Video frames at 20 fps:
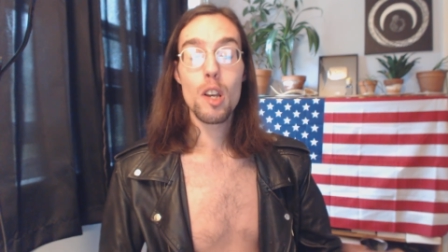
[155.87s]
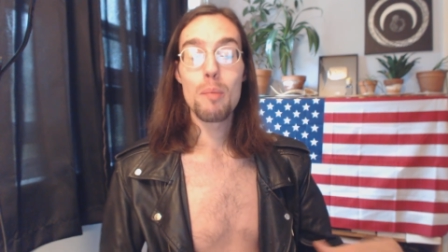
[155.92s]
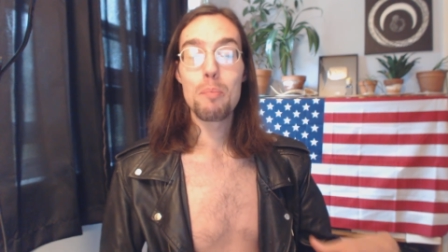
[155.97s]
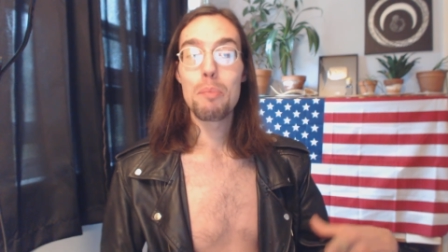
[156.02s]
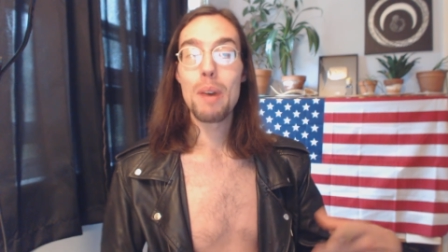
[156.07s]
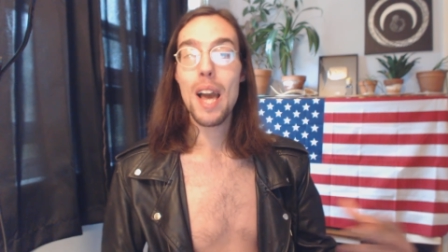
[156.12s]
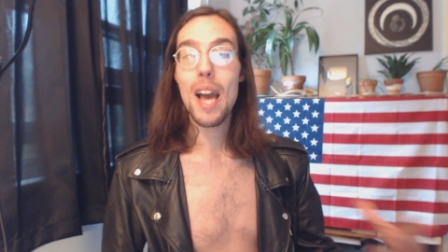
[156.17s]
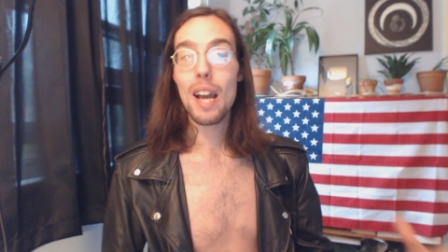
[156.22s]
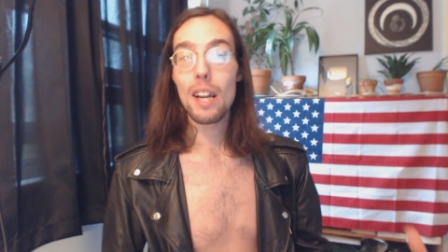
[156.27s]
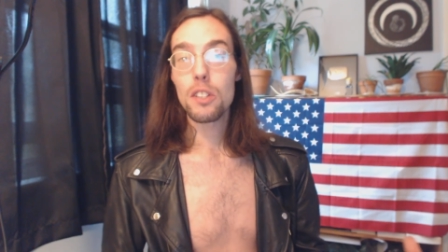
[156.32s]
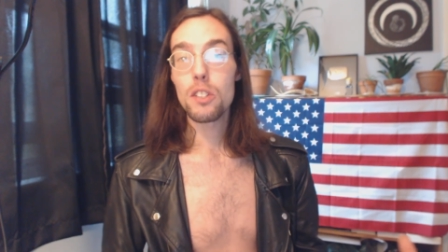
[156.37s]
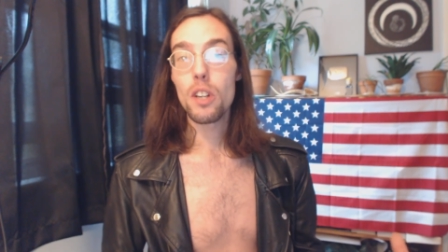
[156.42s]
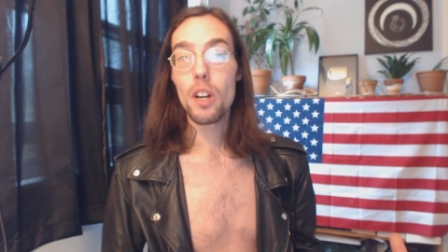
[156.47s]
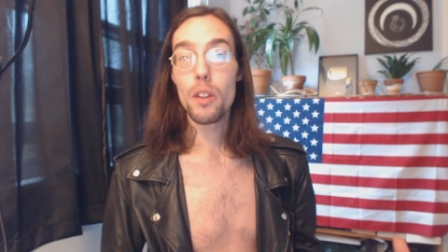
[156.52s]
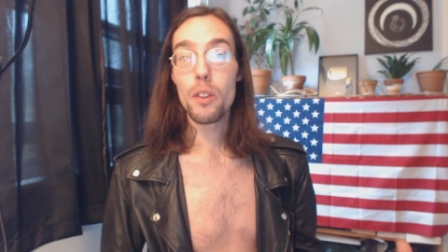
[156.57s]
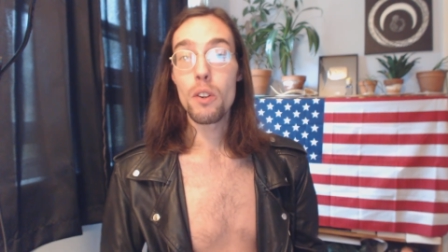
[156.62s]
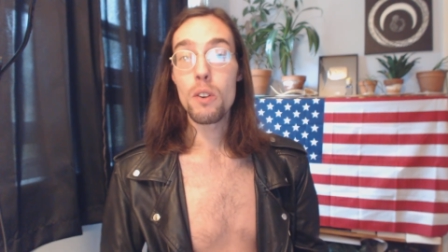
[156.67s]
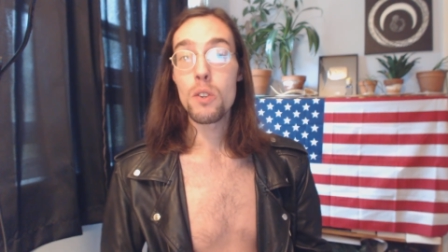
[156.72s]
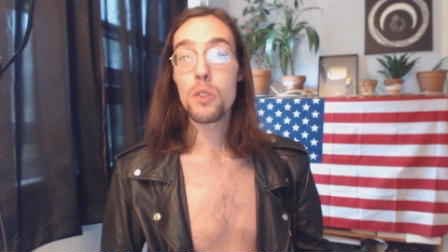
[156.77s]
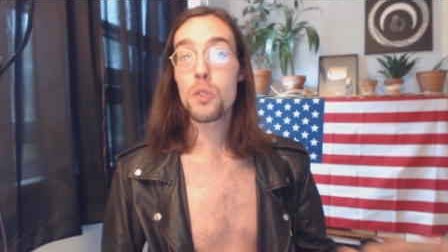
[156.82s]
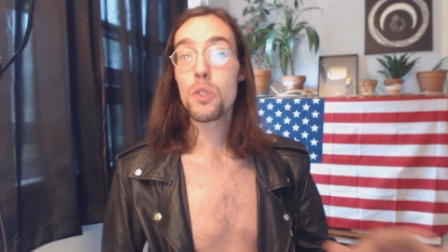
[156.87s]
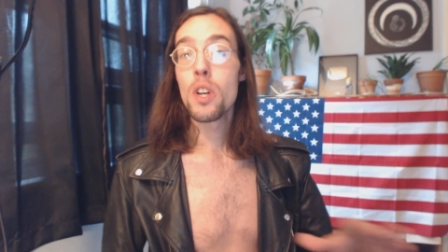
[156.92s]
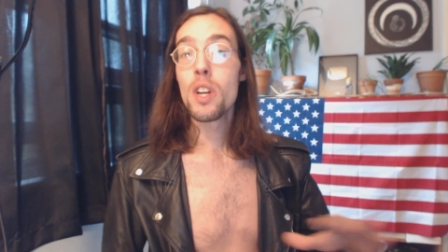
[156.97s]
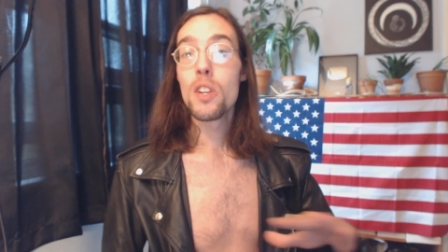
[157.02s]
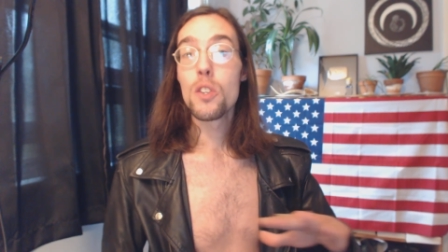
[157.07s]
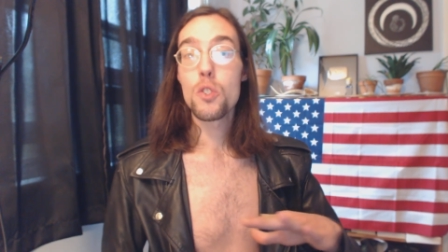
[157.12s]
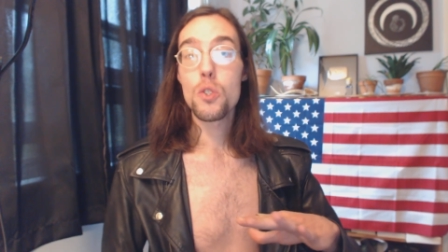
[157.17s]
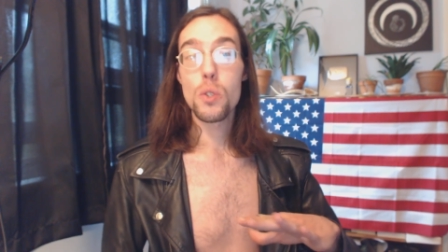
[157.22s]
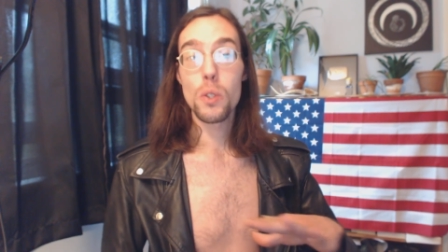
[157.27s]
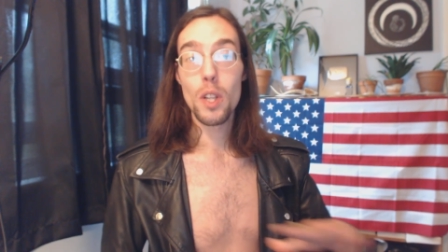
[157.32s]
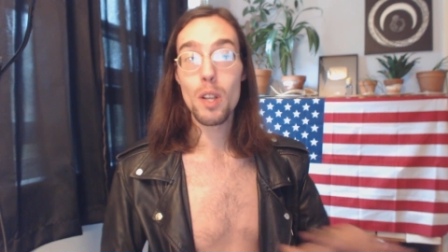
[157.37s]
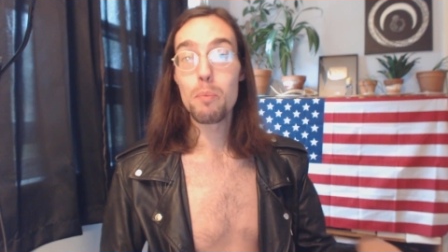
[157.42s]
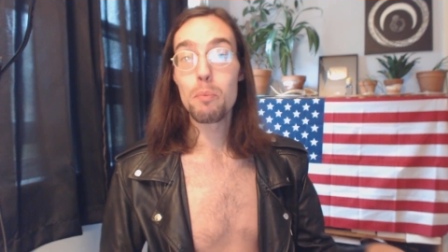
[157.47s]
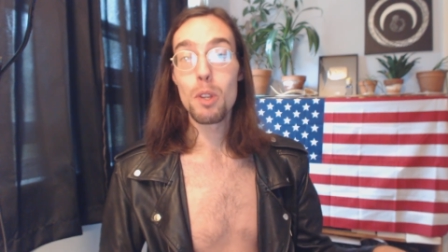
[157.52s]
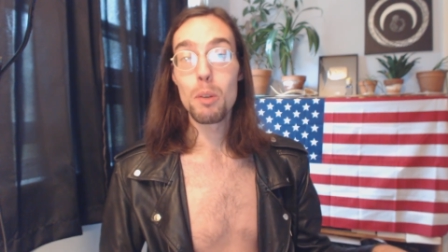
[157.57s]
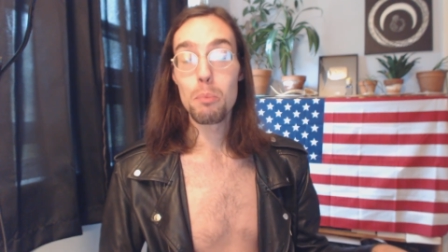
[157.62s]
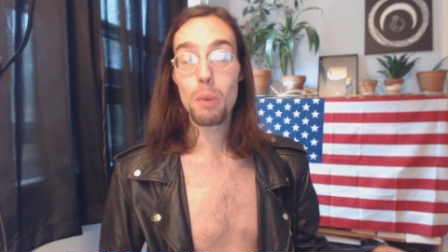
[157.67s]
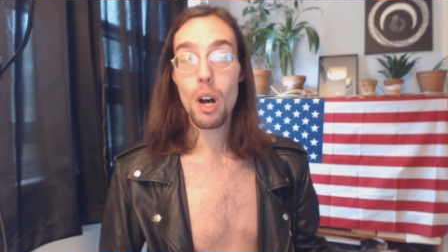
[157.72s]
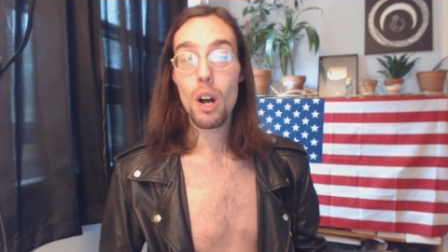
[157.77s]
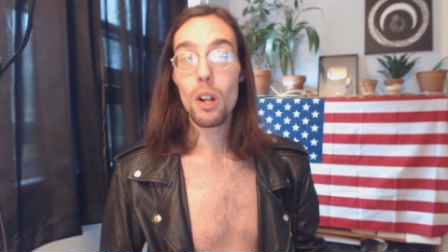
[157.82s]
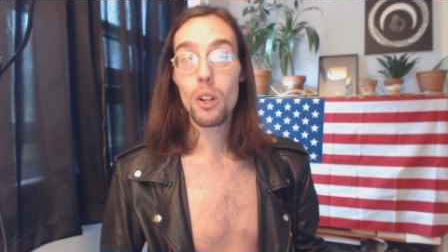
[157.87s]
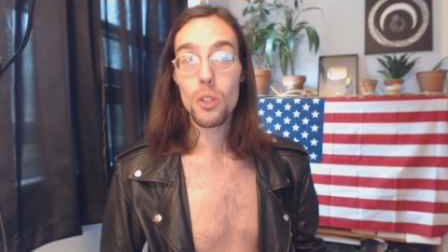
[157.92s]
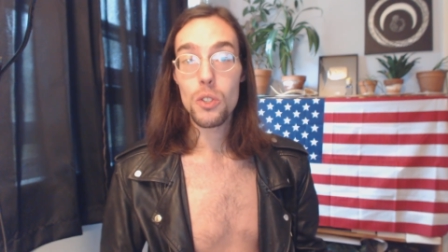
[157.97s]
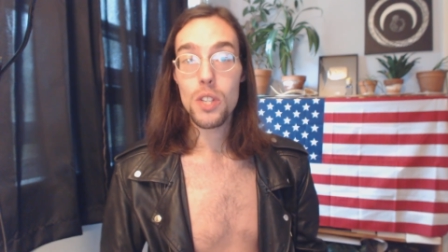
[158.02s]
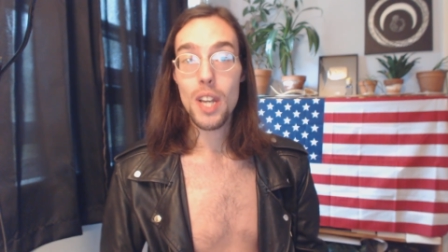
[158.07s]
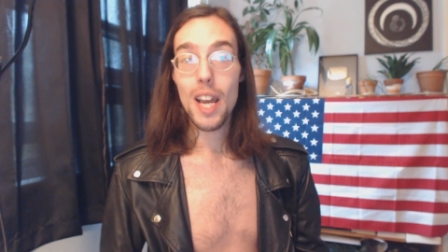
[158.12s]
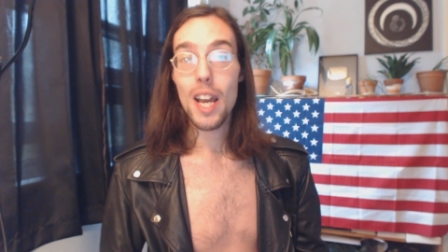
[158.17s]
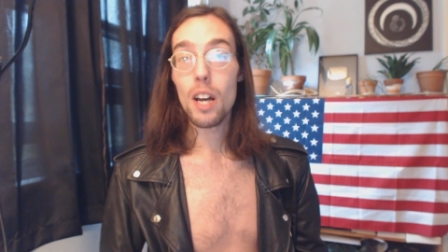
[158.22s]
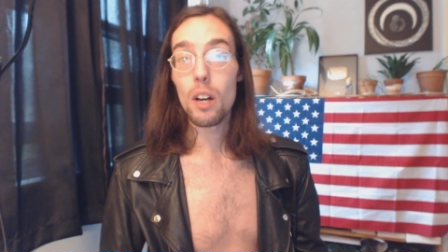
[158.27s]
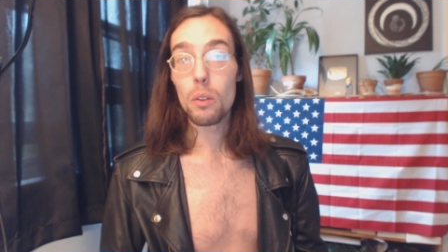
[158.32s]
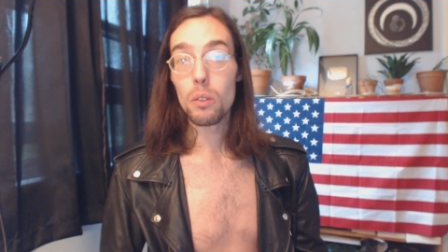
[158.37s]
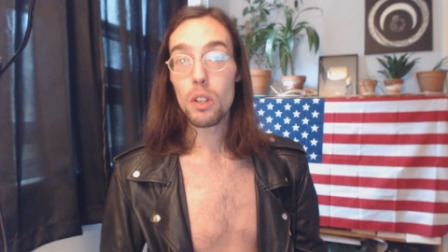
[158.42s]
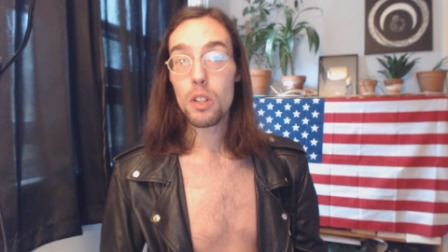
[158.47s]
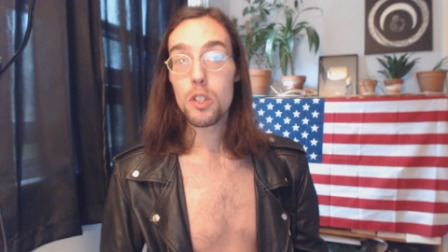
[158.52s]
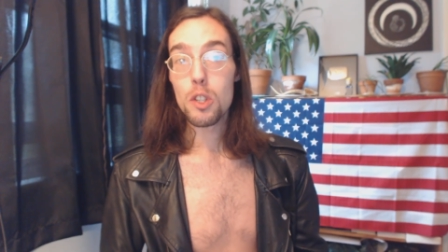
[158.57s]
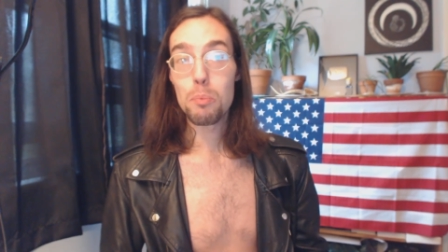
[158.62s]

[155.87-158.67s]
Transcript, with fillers: compact others, slim them all down